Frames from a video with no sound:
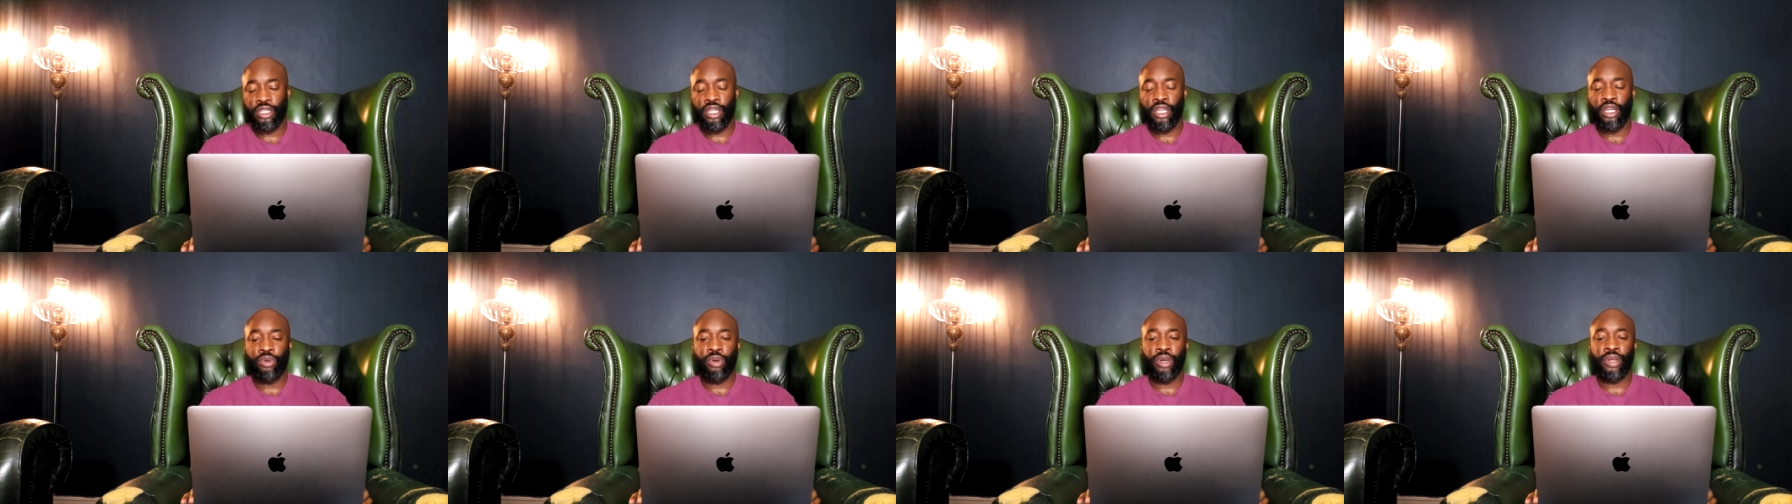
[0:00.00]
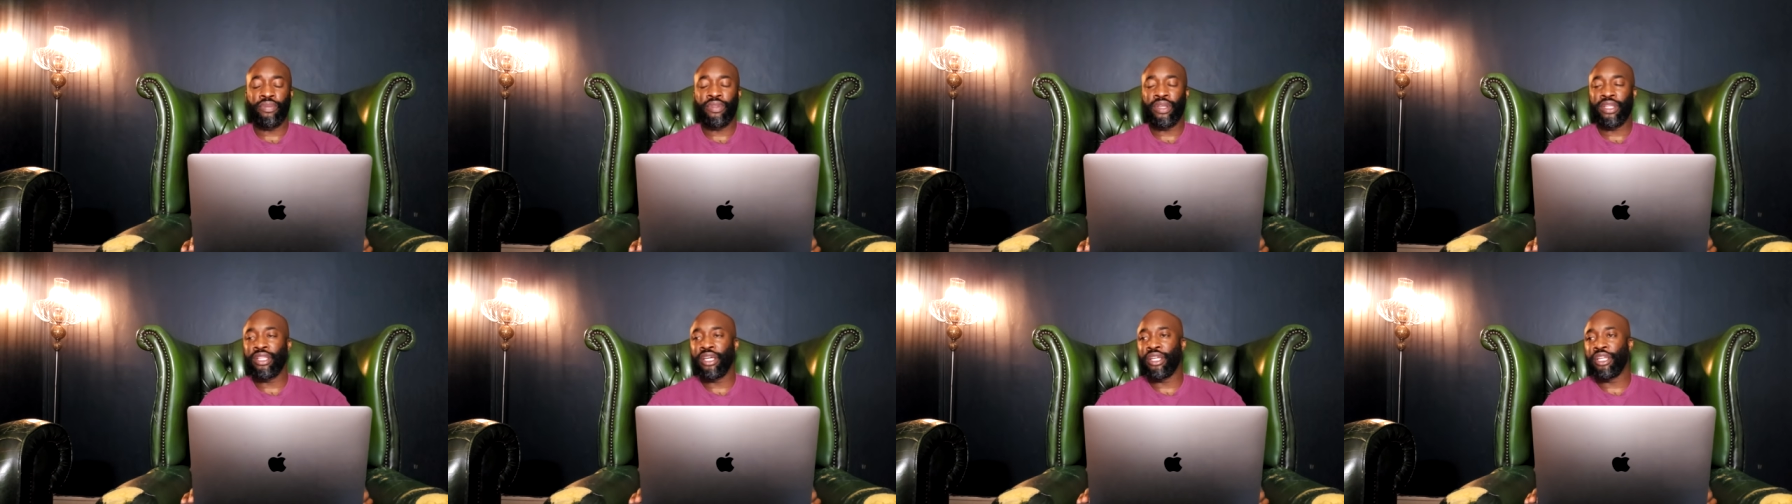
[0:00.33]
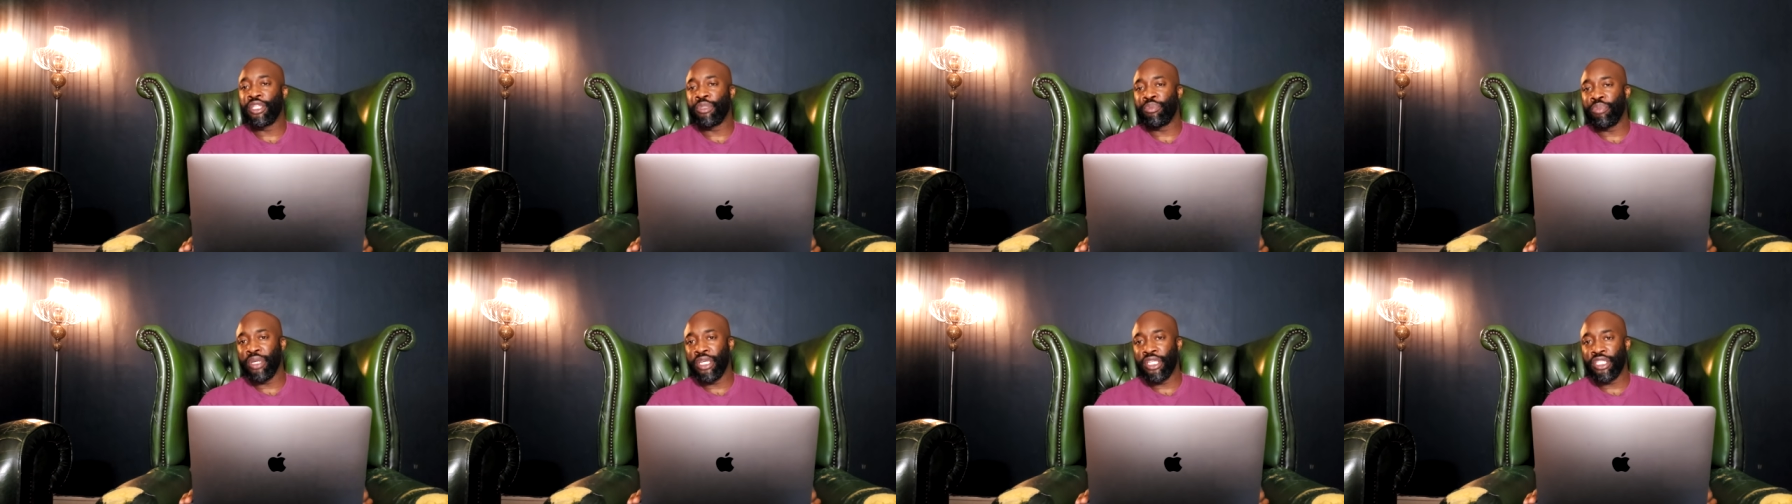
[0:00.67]
Anyway, they've done
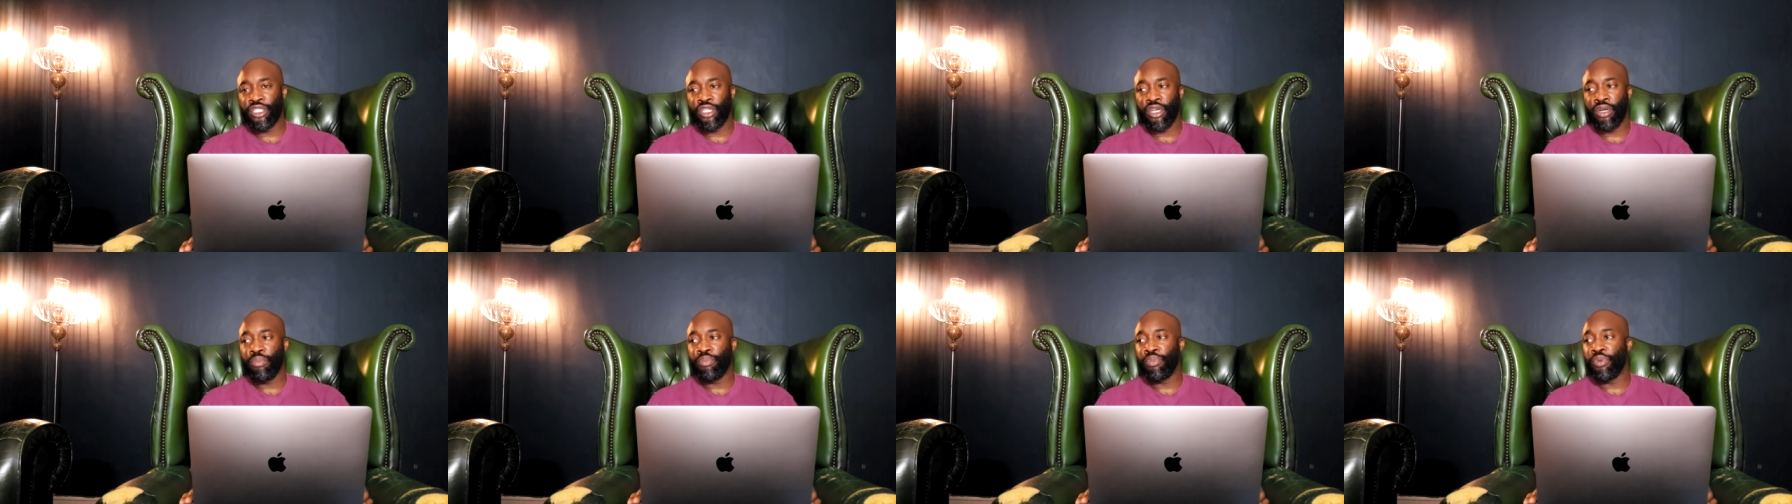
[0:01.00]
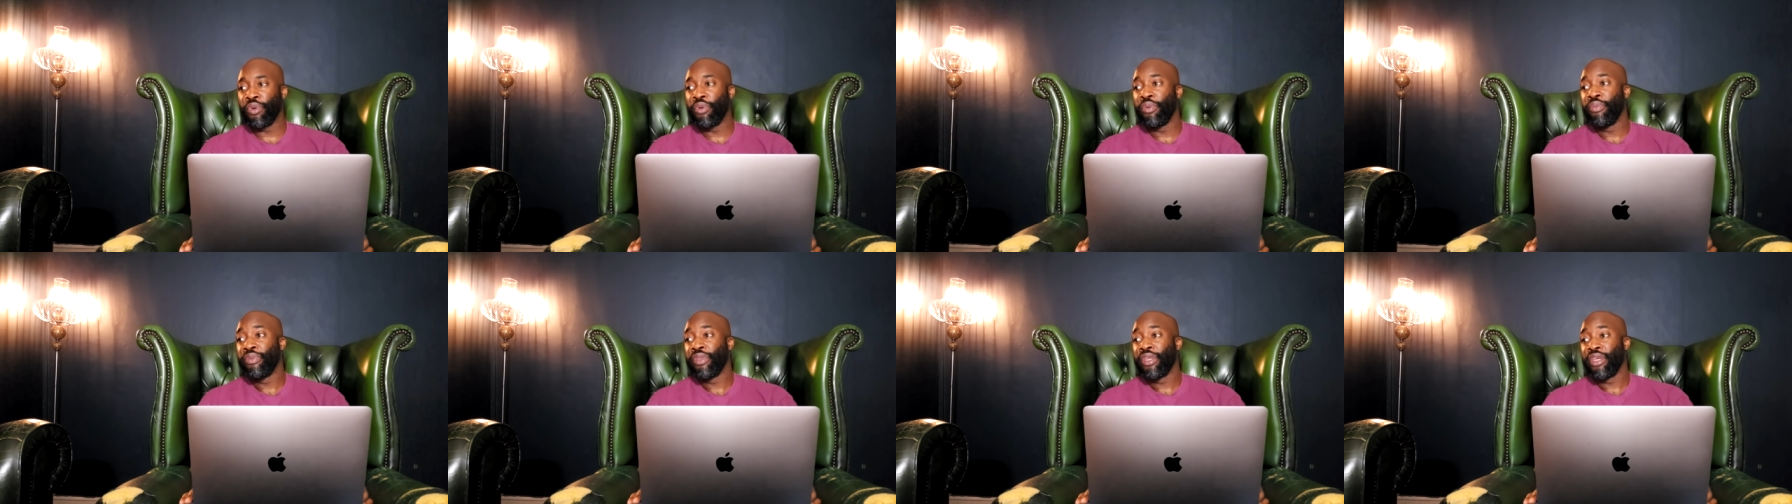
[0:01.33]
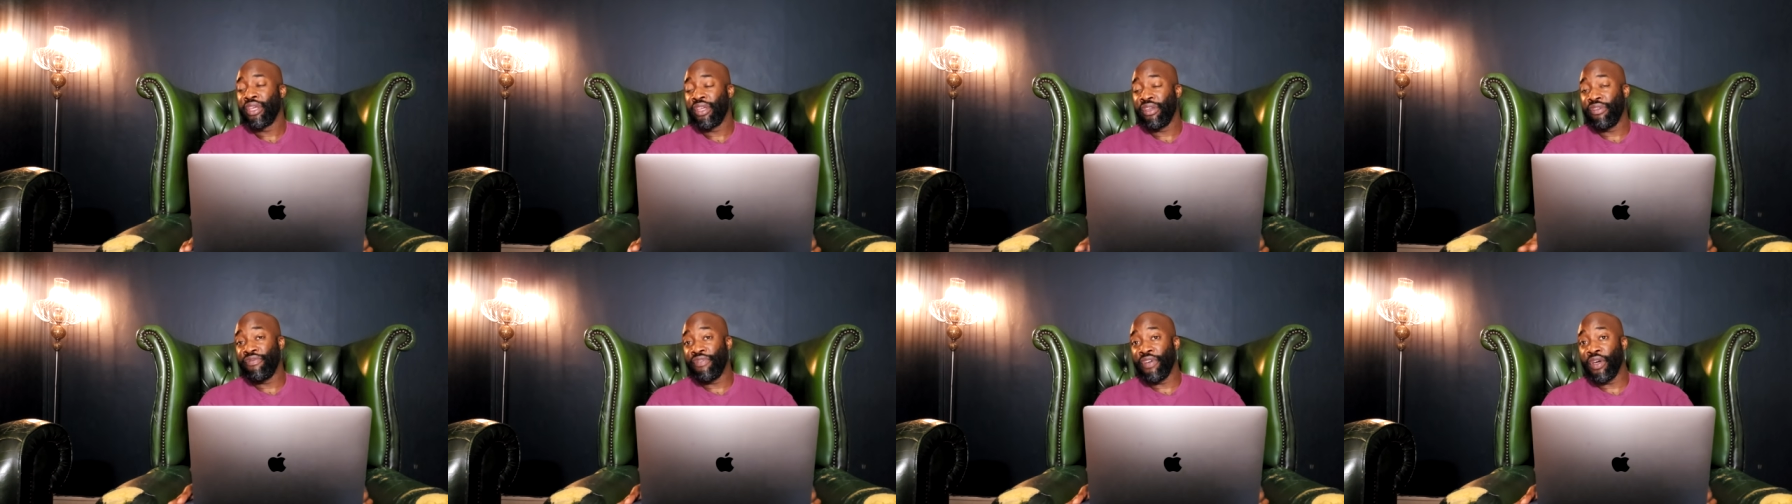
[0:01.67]
his B sample.
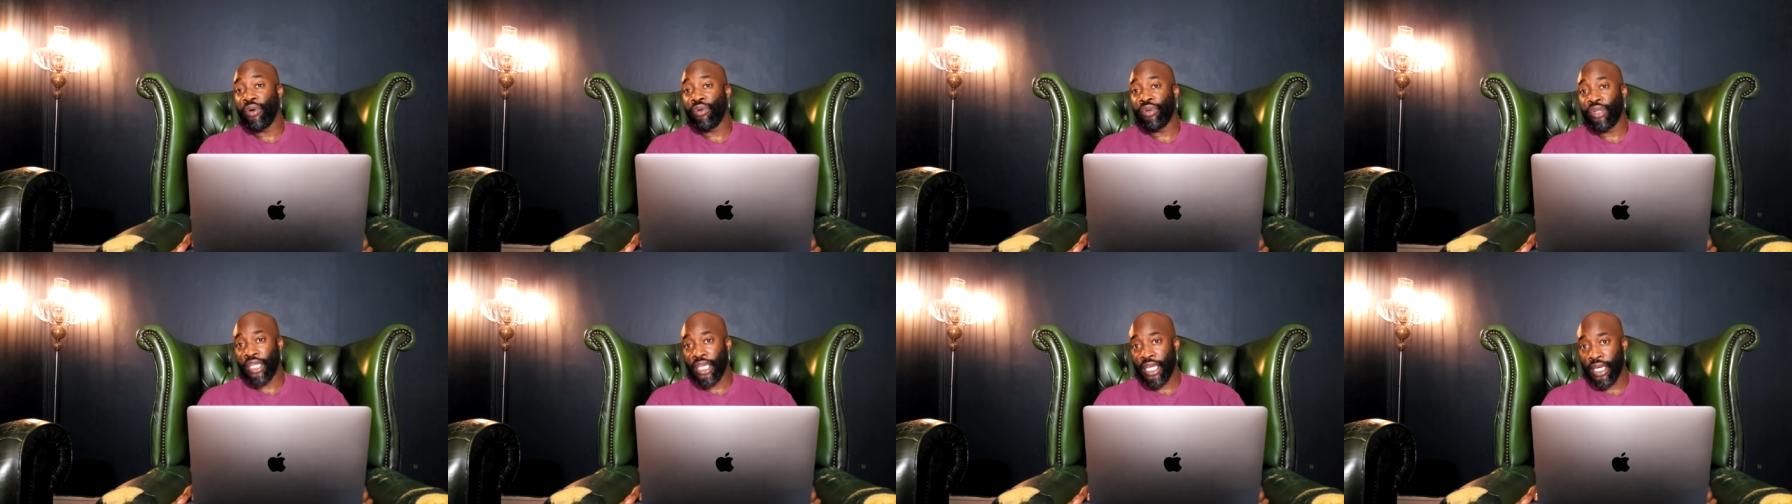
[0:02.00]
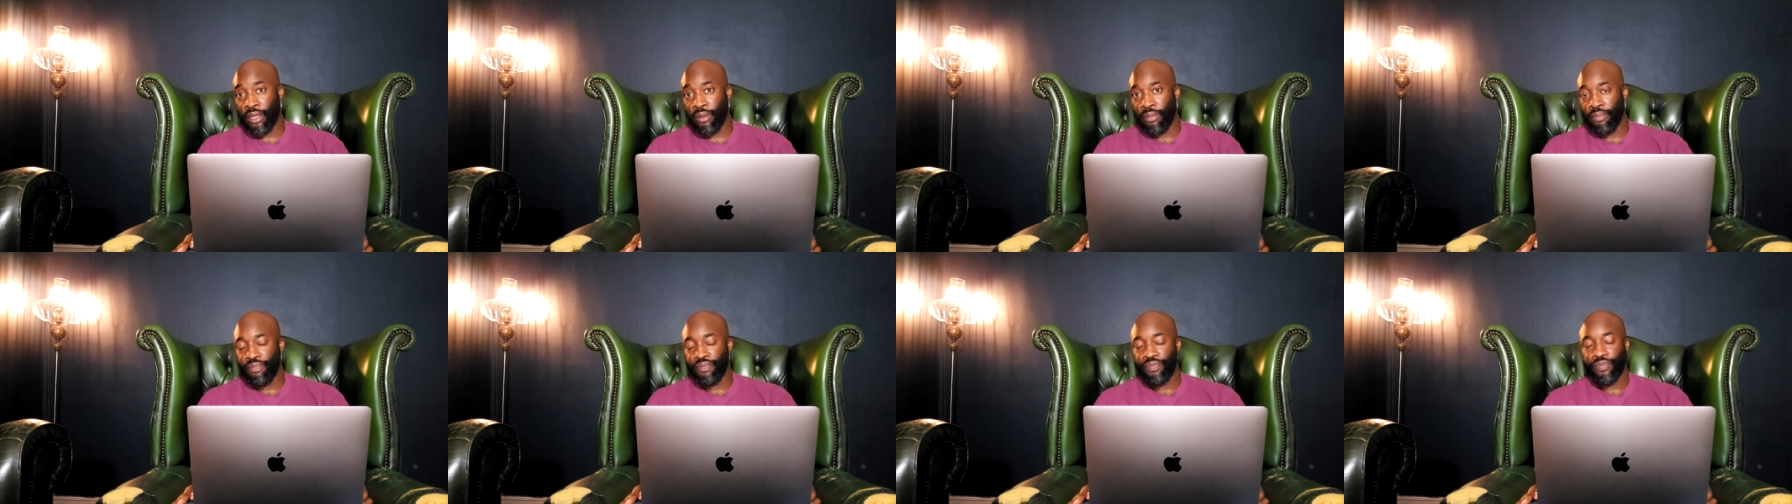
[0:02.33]
He failed again.